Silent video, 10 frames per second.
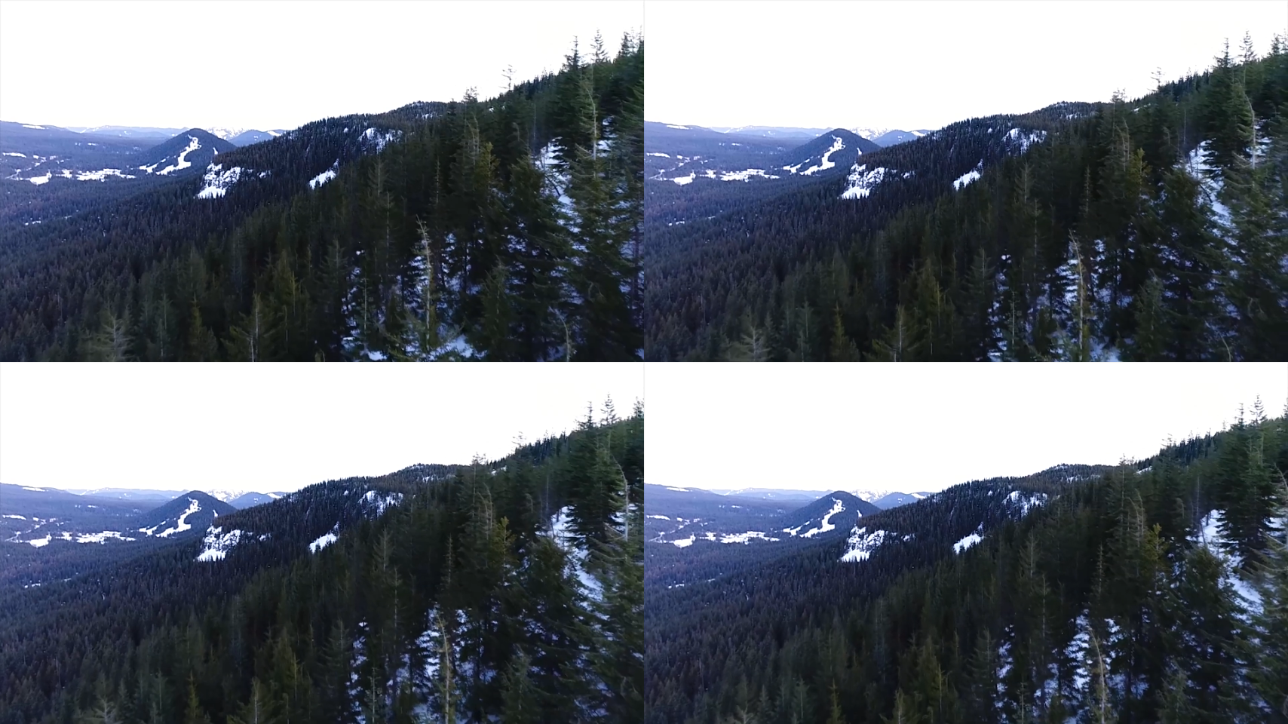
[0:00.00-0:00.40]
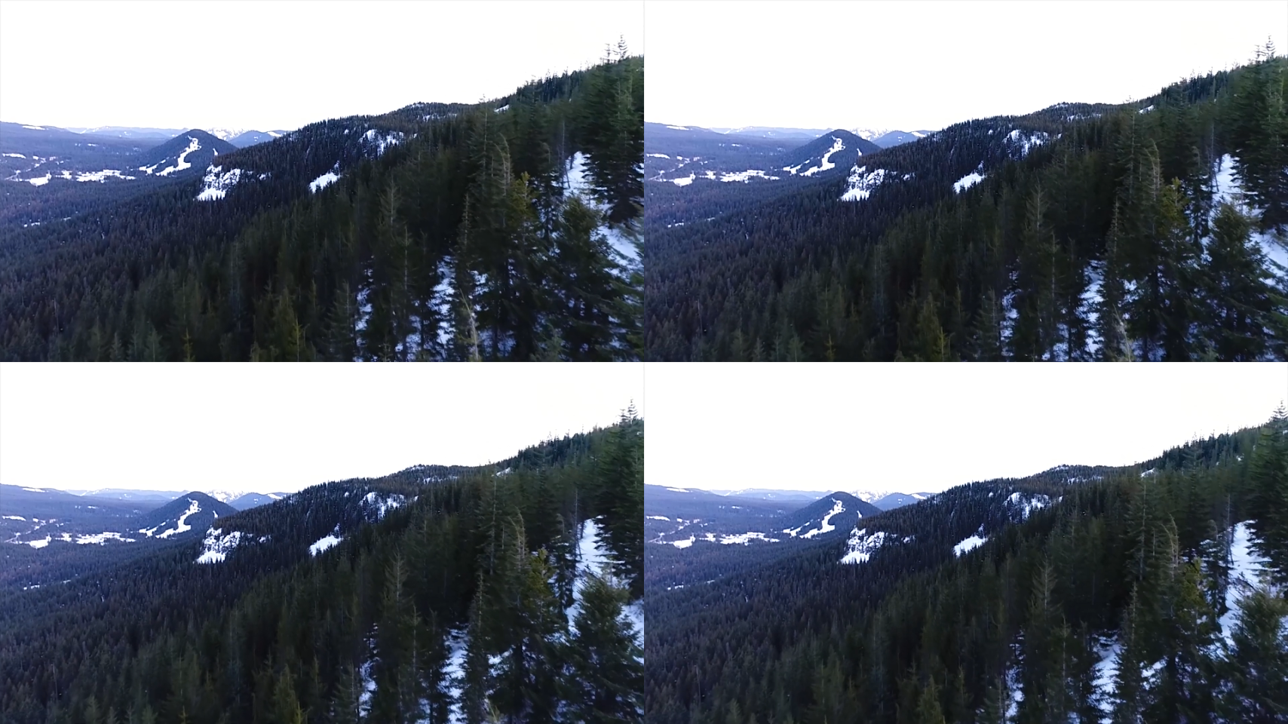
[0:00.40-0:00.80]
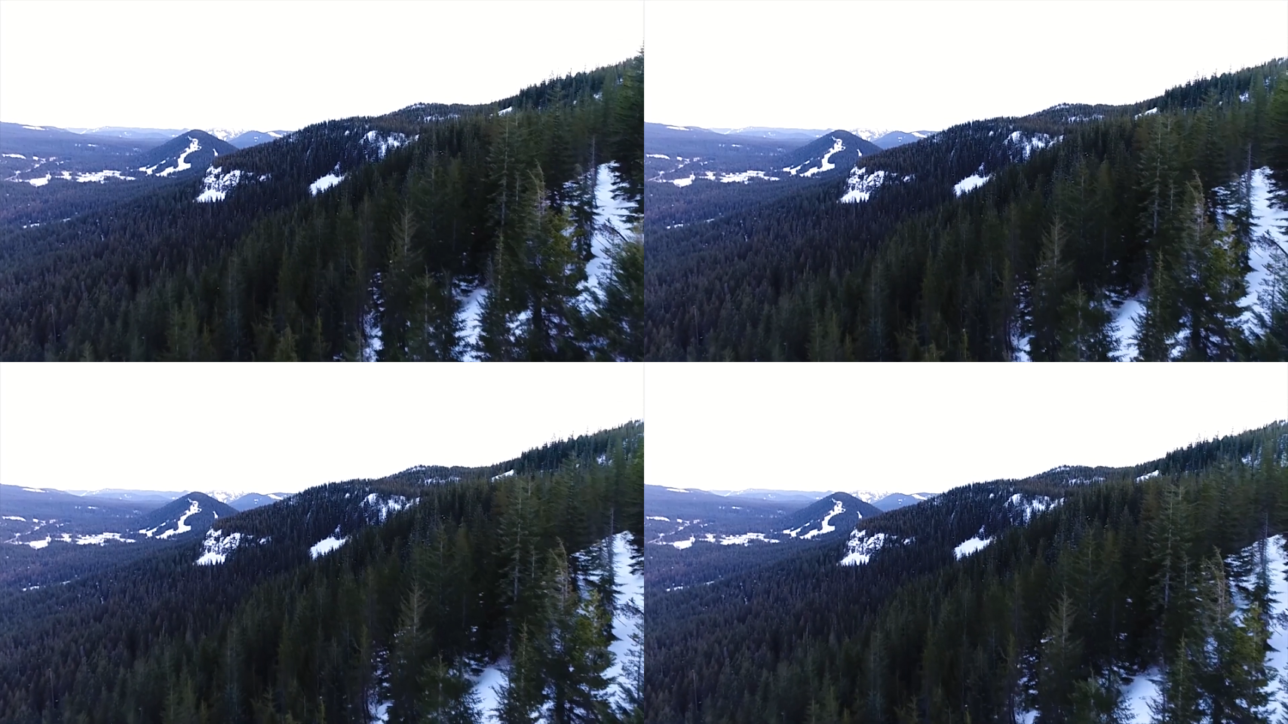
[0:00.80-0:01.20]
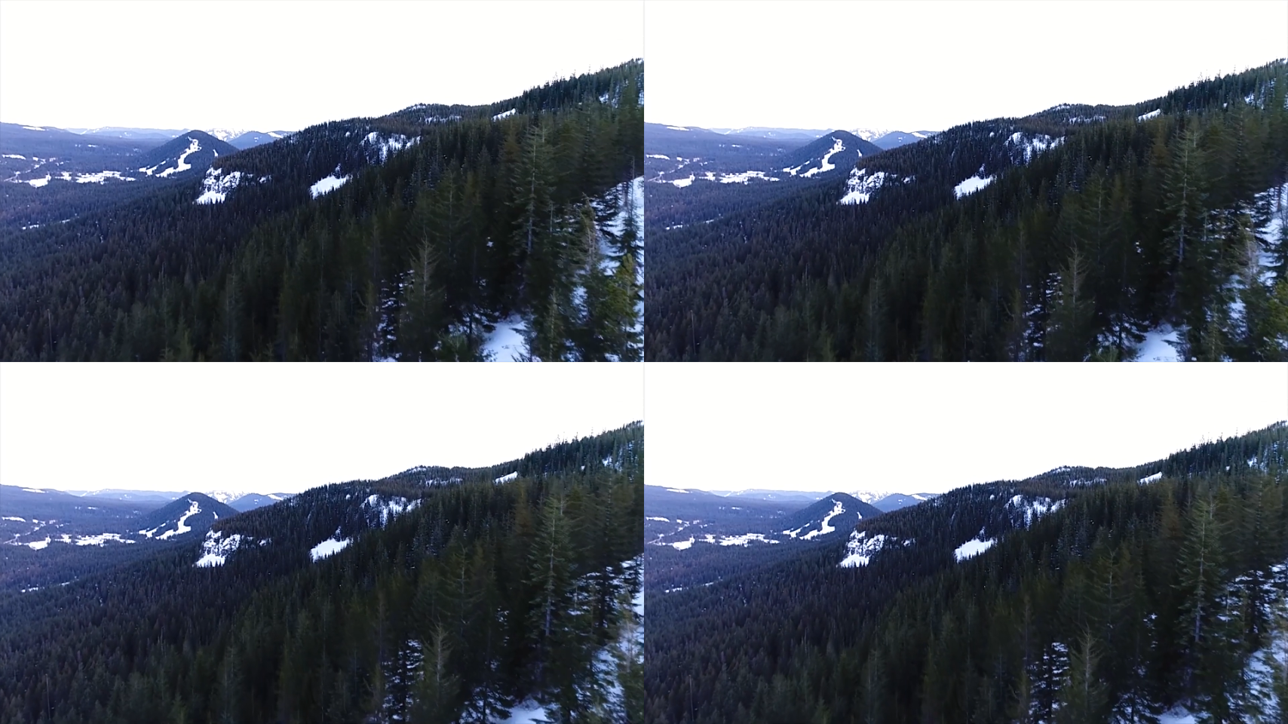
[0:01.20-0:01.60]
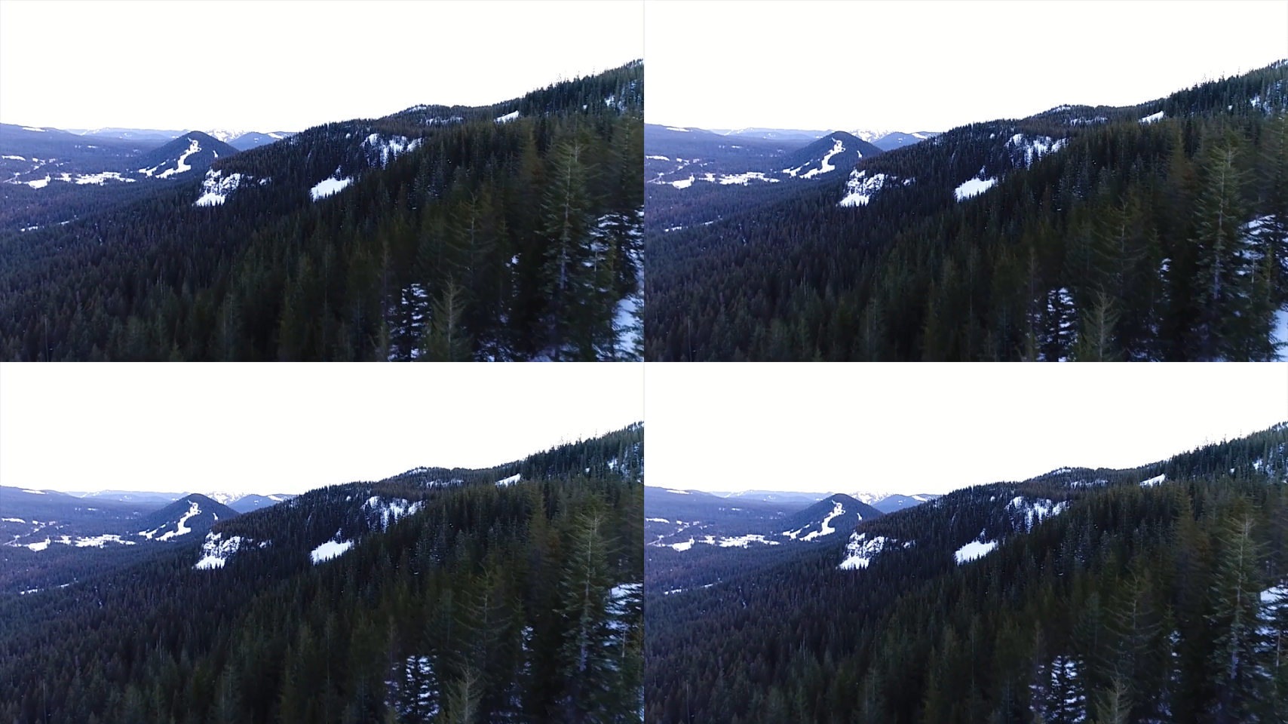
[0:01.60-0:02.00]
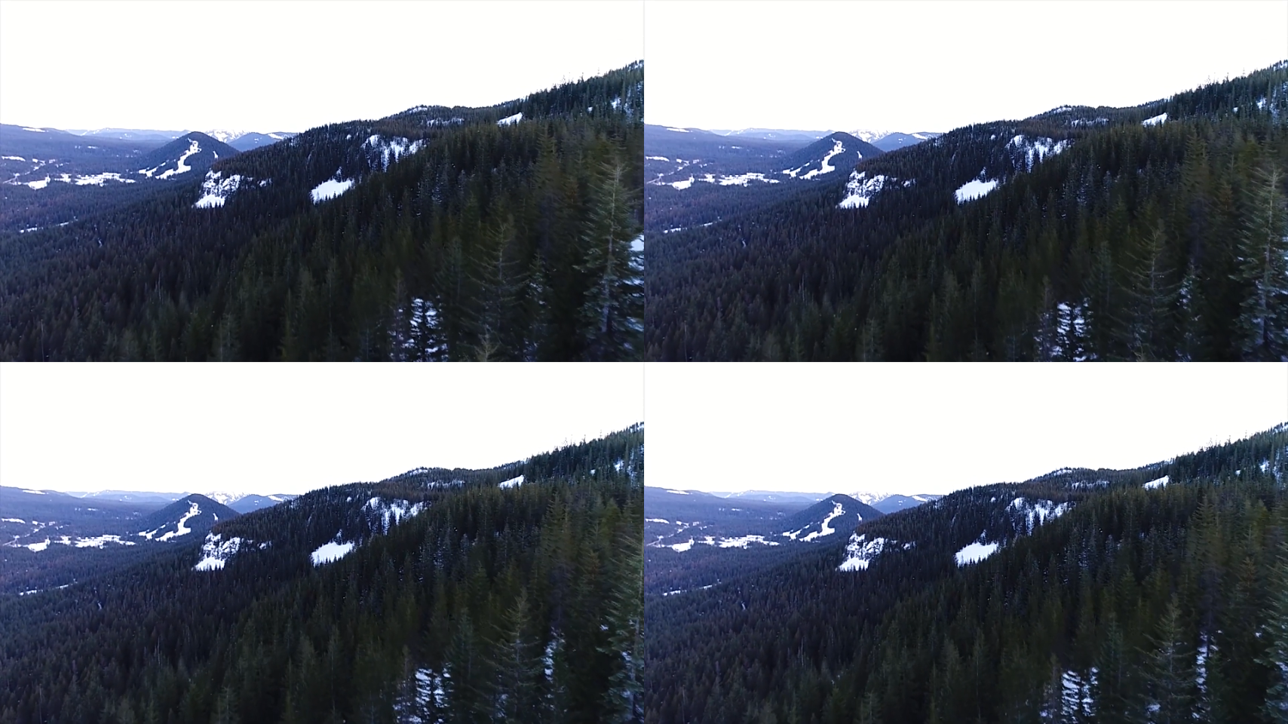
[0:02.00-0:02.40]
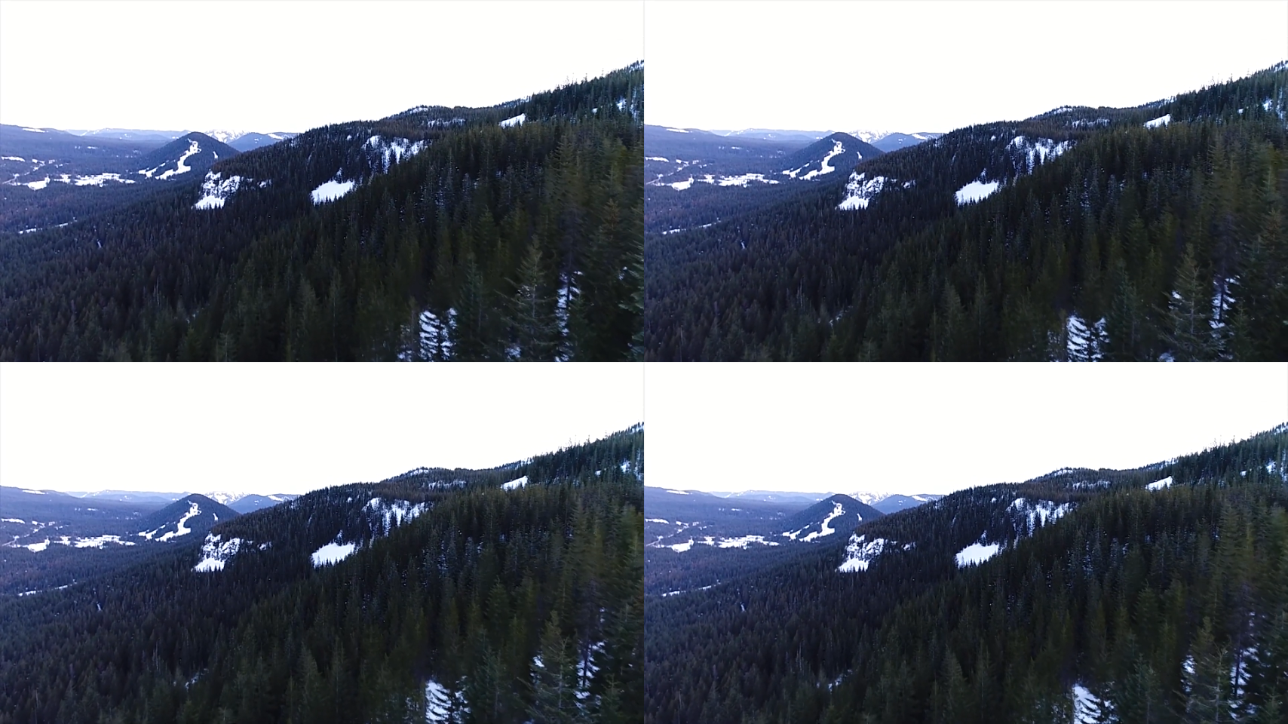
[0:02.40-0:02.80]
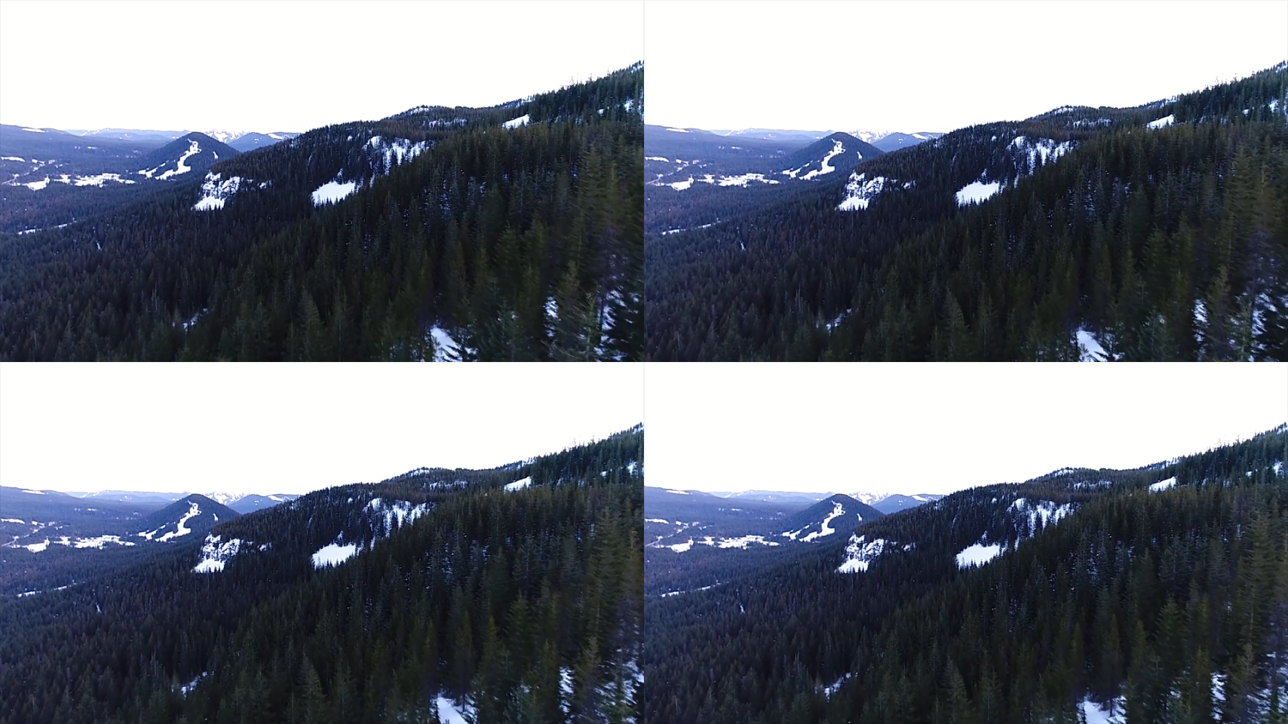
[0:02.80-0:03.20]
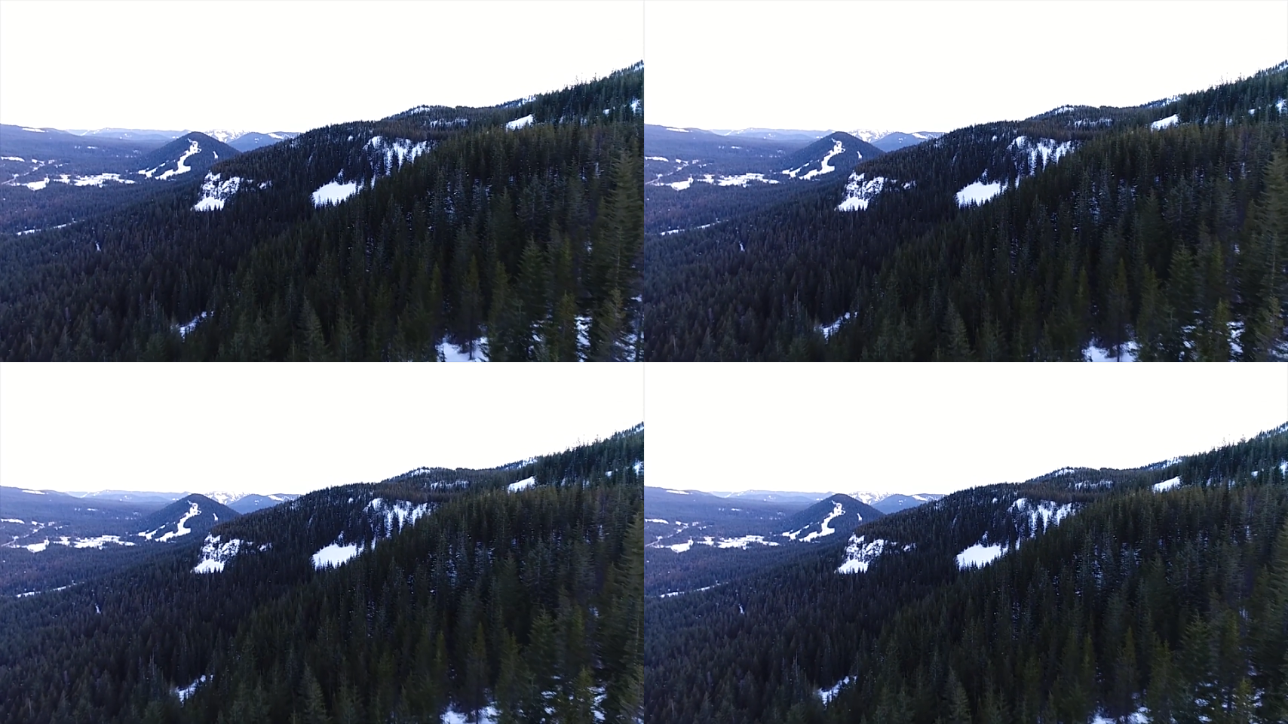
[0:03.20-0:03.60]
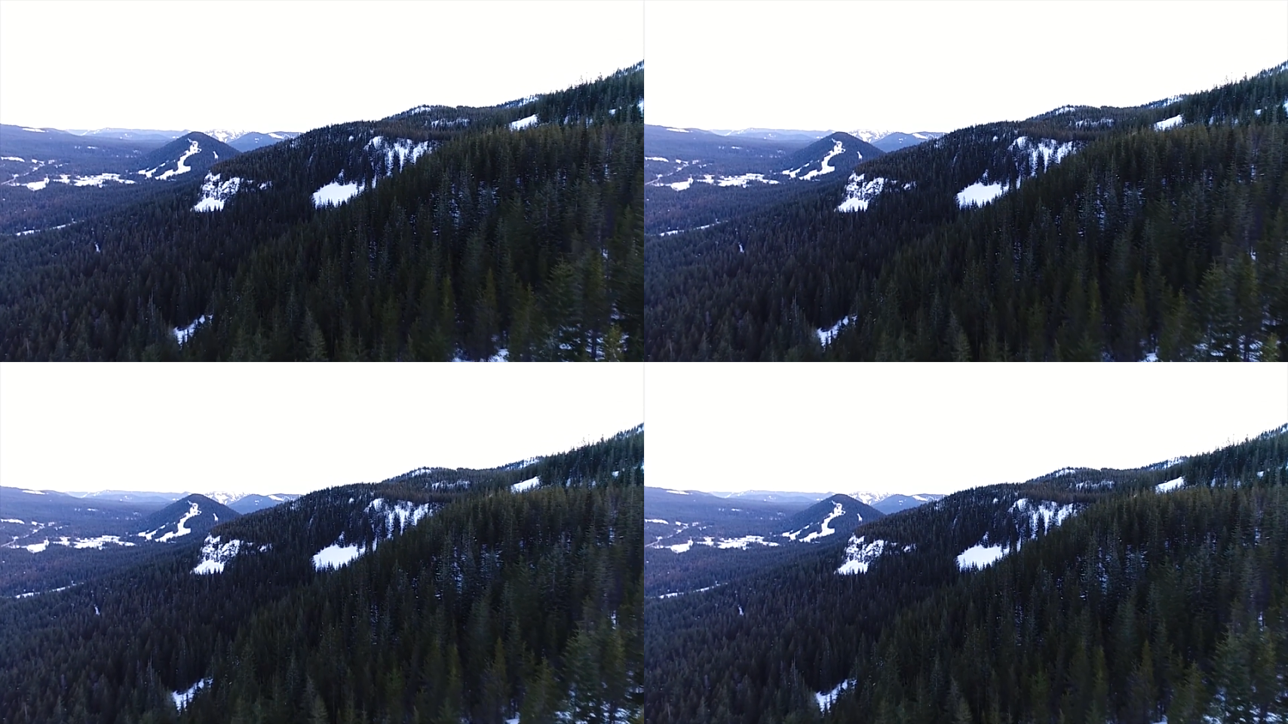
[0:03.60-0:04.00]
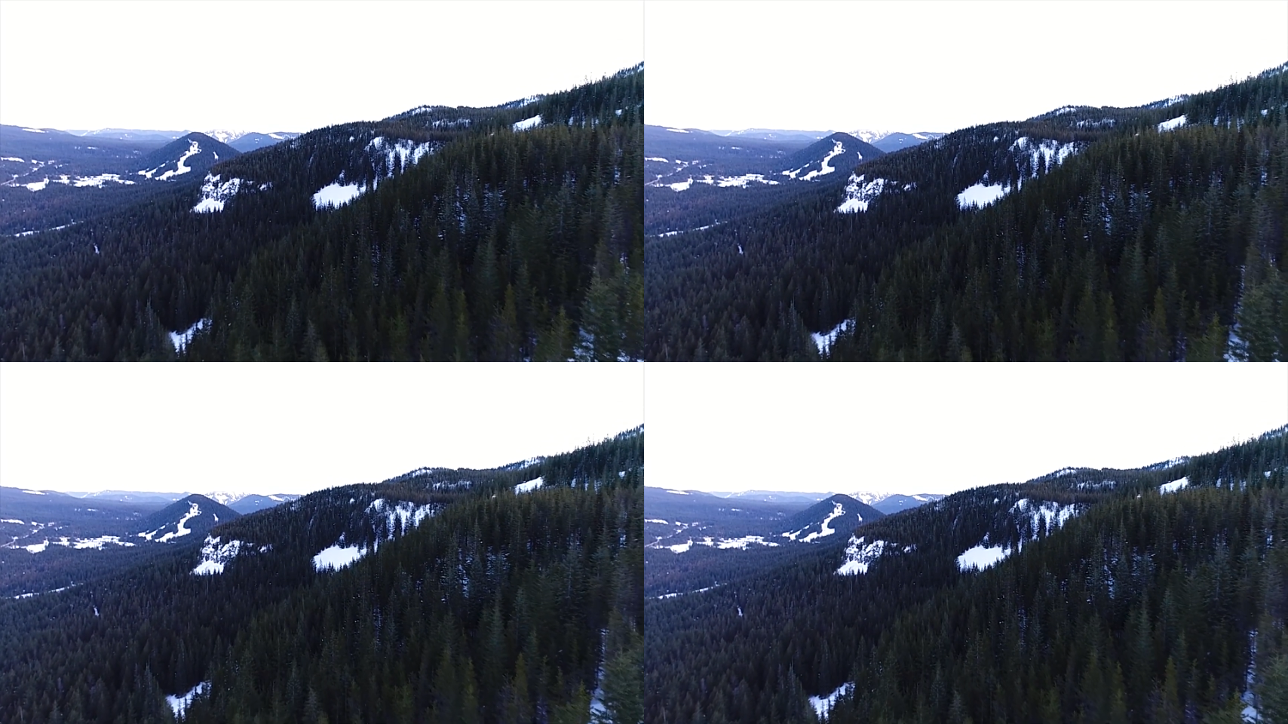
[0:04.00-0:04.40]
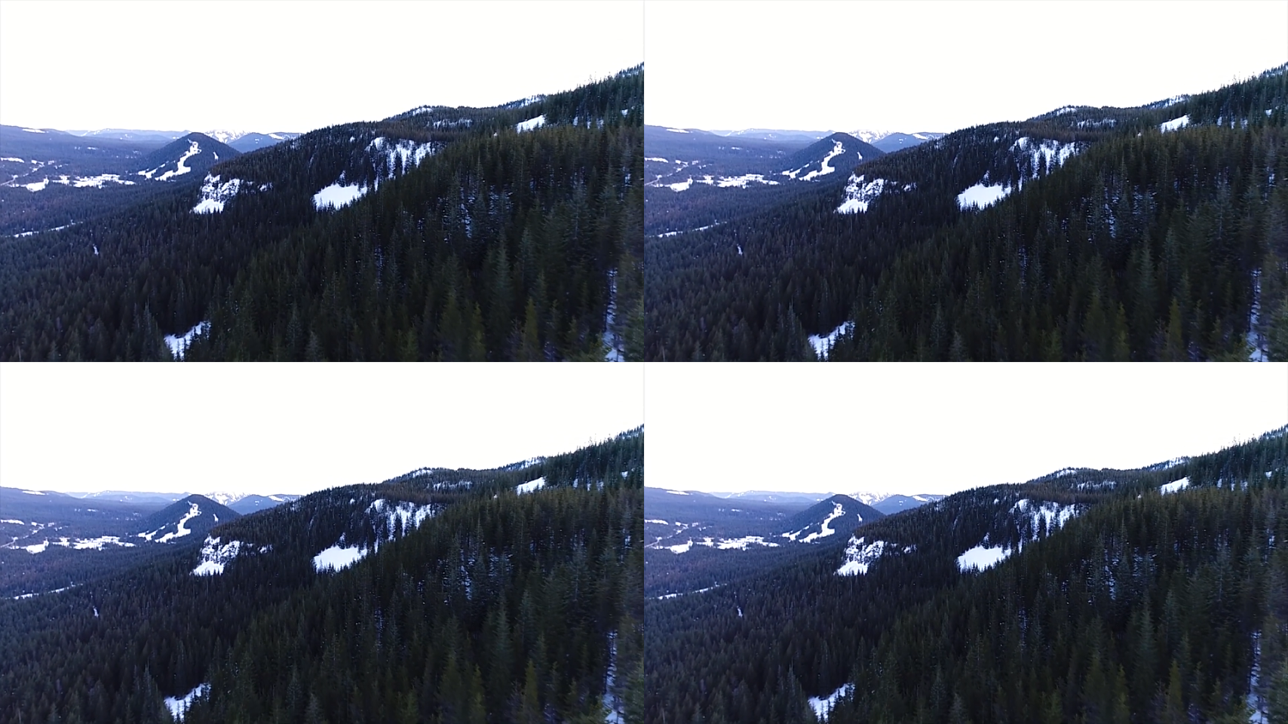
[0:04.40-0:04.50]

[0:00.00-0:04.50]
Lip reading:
[unreadable: no face in view]